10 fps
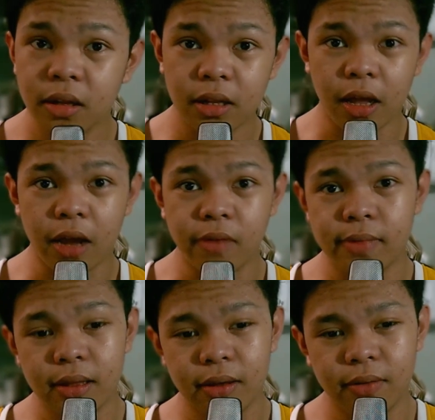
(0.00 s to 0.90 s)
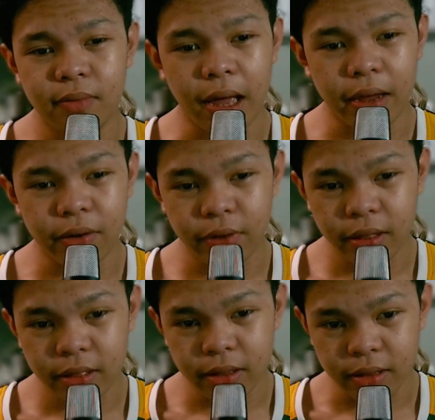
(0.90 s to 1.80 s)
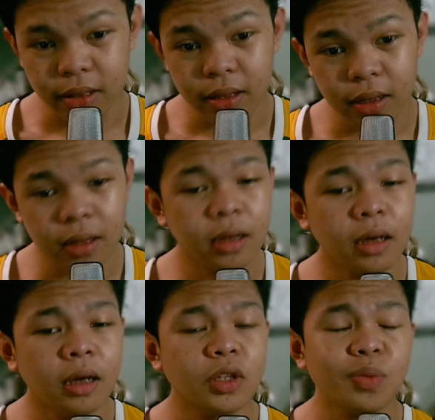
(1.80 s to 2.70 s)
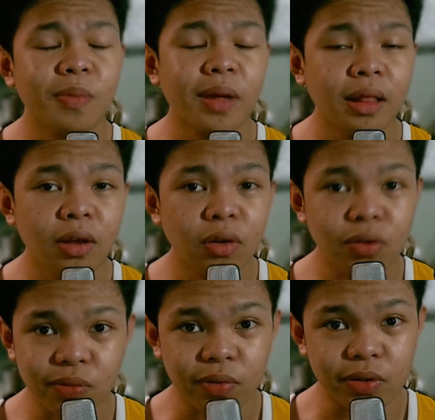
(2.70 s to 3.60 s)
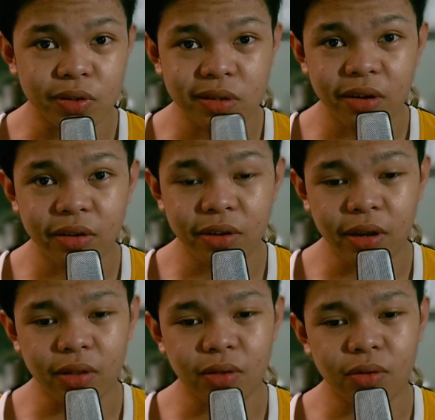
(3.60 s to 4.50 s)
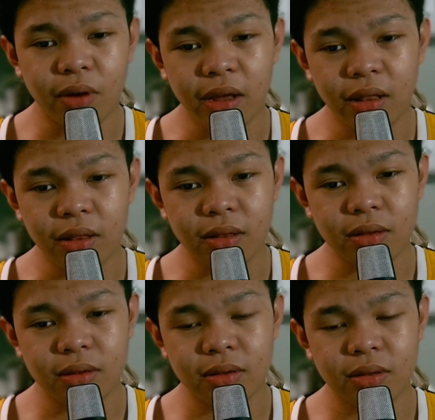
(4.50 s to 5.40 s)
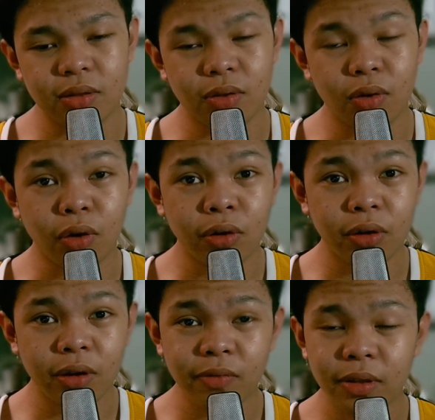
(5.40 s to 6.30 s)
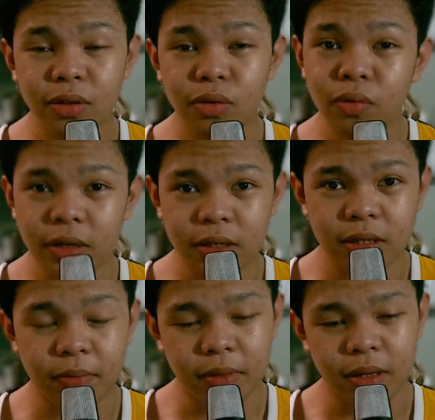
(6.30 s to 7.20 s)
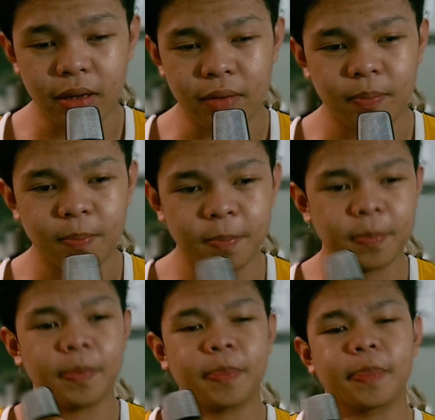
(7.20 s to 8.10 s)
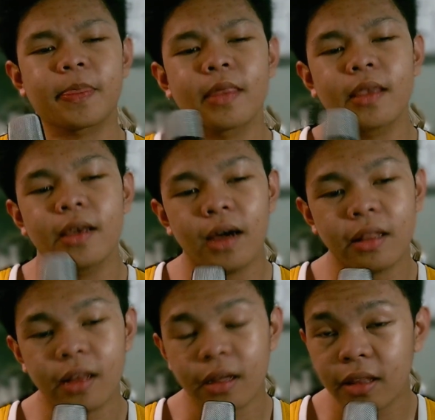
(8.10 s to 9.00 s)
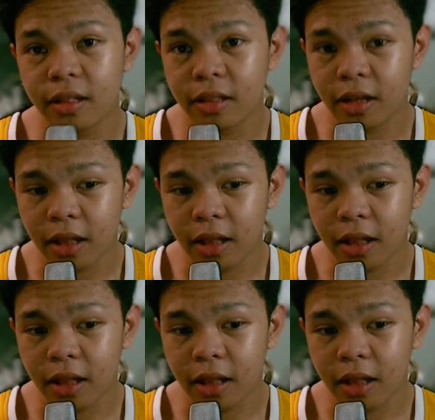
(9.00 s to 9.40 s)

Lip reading: that I believe I created. It's mainly used for starting to write or even doing something. A technique that